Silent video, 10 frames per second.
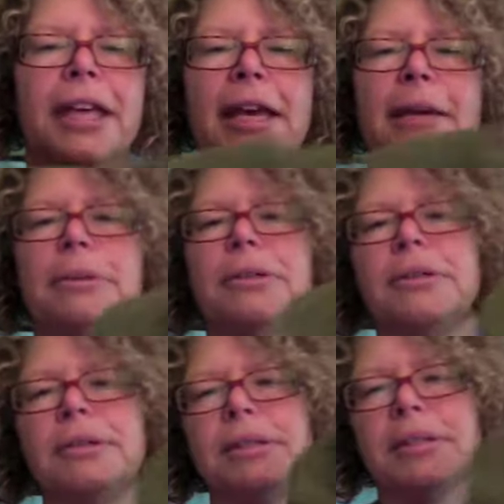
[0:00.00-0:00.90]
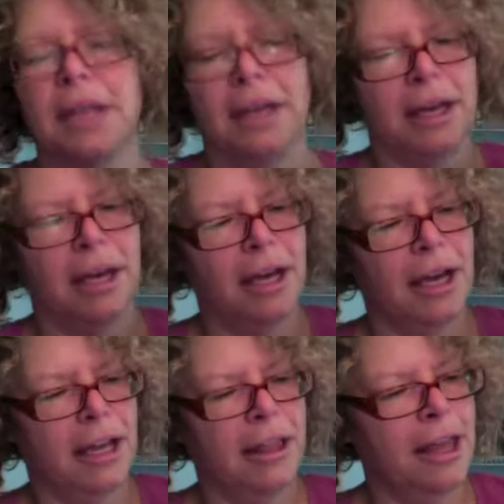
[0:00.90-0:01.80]
and then the
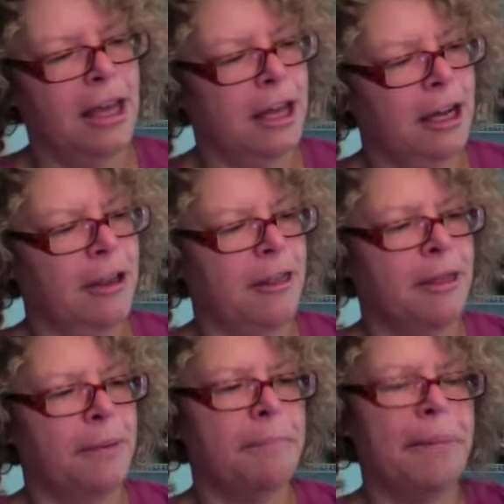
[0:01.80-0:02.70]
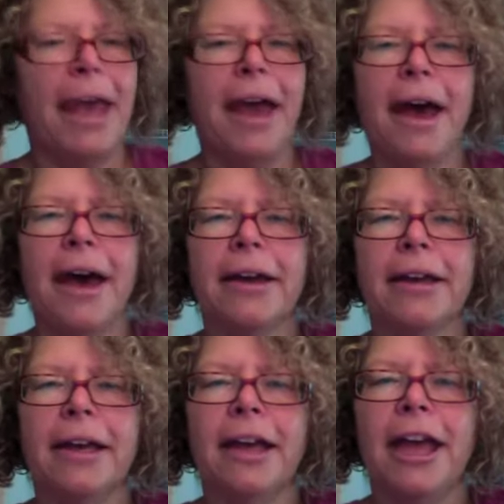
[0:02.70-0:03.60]
back actually
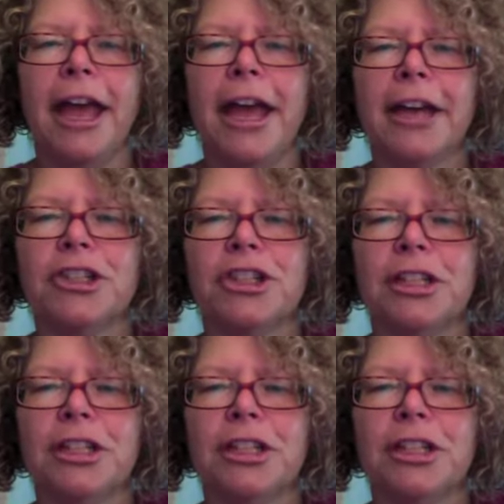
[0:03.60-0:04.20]
wraps around.